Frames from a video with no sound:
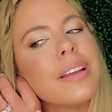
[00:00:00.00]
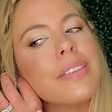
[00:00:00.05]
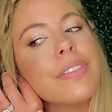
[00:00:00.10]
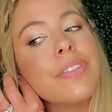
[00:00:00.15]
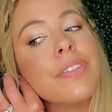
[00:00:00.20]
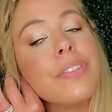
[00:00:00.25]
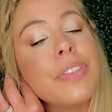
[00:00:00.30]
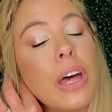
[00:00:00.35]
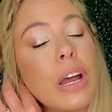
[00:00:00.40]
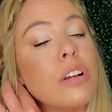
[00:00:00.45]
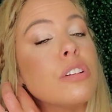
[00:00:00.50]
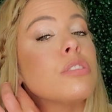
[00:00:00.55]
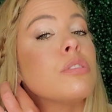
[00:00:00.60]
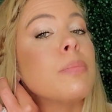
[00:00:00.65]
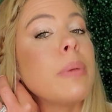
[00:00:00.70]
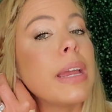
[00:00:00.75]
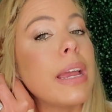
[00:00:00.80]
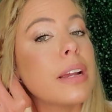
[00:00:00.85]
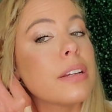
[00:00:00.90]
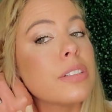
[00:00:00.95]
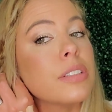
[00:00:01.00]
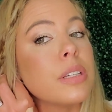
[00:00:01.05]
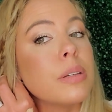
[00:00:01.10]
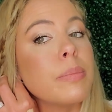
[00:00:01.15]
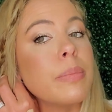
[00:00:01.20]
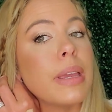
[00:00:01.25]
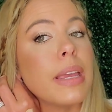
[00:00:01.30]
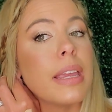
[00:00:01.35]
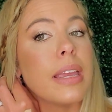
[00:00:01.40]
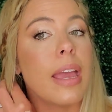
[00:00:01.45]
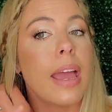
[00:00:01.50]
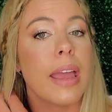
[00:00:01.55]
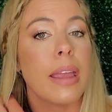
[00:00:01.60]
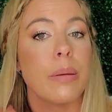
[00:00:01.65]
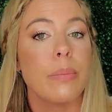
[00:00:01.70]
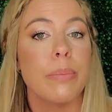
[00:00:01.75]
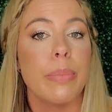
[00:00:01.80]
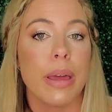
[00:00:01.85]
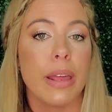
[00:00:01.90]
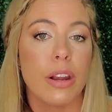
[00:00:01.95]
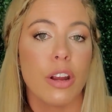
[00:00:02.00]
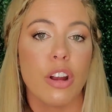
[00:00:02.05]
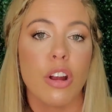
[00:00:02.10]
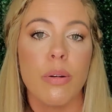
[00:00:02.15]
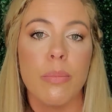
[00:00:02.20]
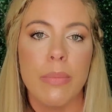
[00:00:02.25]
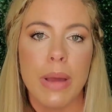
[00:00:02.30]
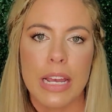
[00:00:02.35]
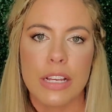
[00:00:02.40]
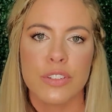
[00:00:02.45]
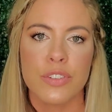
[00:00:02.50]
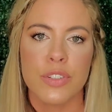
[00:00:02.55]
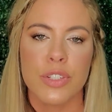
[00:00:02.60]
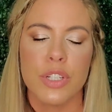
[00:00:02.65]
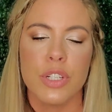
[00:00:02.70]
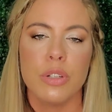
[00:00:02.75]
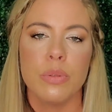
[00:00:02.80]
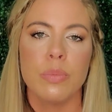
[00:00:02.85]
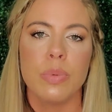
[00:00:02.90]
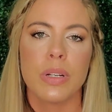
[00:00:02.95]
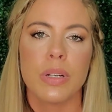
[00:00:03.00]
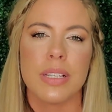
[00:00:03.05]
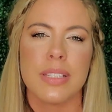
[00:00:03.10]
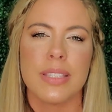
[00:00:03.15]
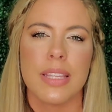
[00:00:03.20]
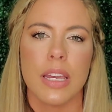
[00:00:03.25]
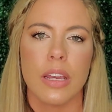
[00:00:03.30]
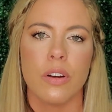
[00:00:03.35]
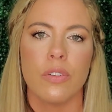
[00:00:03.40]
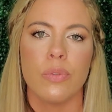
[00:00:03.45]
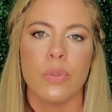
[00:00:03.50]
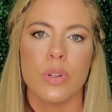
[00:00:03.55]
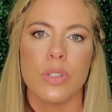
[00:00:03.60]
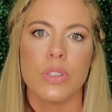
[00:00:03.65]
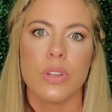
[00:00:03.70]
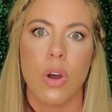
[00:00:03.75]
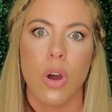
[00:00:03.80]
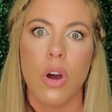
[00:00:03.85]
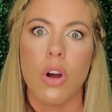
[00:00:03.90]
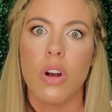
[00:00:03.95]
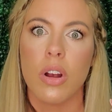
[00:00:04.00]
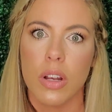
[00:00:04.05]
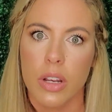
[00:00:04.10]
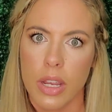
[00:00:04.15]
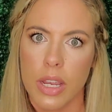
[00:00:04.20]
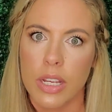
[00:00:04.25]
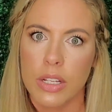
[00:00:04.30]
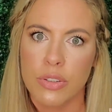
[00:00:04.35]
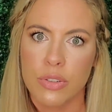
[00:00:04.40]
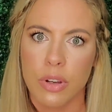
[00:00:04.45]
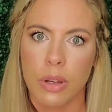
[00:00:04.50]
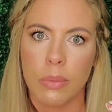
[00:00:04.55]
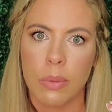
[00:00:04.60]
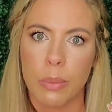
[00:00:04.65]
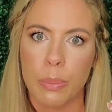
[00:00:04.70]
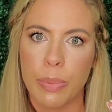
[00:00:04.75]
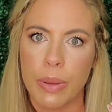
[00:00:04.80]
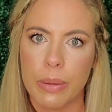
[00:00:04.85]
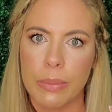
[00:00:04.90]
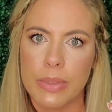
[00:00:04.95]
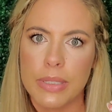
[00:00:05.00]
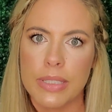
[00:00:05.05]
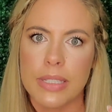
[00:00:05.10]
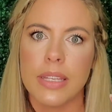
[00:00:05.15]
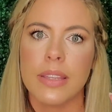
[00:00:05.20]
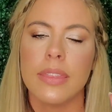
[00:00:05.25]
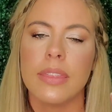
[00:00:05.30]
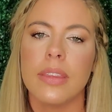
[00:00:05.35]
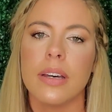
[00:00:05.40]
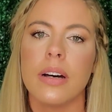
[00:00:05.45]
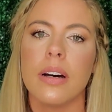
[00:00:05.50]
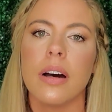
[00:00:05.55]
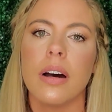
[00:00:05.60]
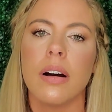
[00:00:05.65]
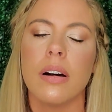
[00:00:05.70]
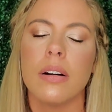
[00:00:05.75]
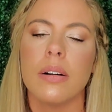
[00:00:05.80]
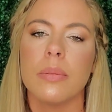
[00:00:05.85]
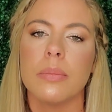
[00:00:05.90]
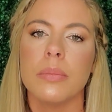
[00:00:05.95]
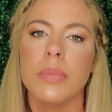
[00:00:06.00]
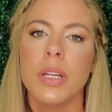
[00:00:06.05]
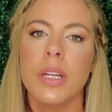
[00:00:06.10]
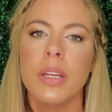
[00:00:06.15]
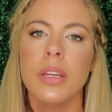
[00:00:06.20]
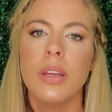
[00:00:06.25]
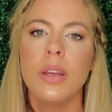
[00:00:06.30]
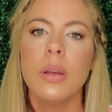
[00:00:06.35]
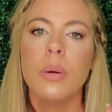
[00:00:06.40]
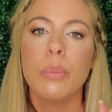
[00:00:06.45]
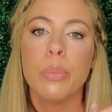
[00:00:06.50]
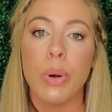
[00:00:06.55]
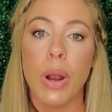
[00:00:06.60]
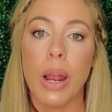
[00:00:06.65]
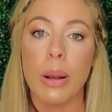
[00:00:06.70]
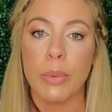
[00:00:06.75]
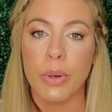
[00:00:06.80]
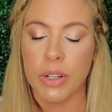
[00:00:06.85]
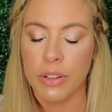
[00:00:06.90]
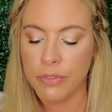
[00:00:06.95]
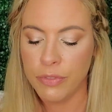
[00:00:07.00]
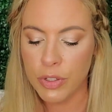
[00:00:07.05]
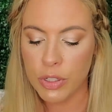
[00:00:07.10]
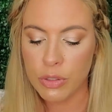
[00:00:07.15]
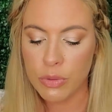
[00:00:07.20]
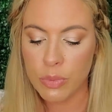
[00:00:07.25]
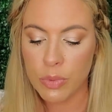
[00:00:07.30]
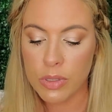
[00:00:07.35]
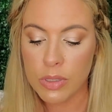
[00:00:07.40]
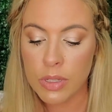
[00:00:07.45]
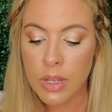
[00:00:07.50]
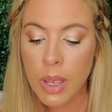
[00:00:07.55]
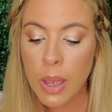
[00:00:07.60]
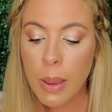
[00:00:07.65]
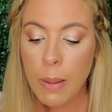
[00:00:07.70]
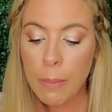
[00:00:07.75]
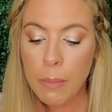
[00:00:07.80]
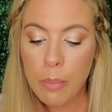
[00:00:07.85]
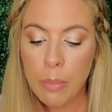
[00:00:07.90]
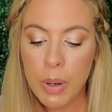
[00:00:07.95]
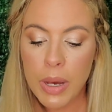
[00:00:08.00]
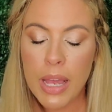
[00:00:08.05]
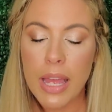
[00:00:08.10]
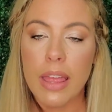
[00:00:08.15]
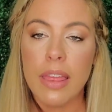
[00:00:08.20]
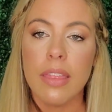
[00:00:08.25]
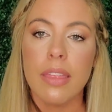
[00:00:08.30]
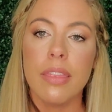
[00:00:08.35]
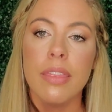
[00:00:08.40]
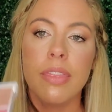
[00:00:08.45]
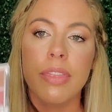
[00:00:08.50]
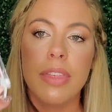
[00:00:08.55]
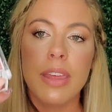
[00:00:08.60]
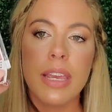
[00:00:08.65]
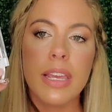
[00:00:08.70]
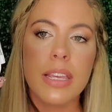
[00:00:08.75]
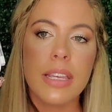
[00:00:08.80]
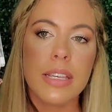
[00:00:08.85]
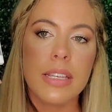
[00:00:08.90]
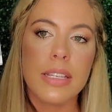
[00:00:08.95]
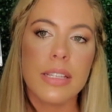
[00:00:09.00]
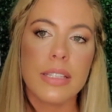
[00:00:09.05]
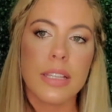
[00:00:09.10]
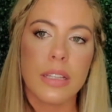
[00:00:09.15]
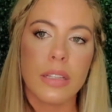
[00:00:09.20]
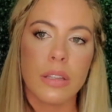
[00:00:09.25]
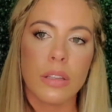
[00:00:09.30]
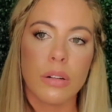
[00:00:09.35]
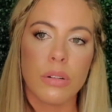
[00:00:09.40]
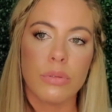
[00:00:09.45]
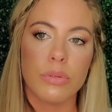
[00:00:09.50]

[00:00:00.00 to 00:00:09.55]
those may actually be a better match for you because the e.l.f. ones are extremely pigmented. The primer infused ones. But these little